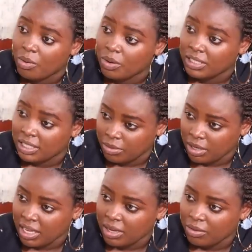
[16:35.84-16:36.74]
wazazi
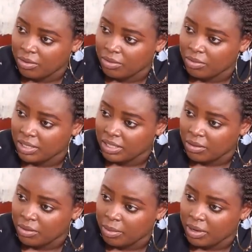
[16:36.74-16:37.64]
wake umeweza
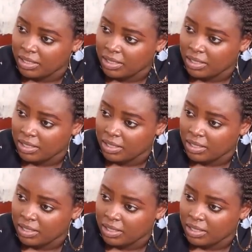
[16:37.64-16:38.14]
kuwapata?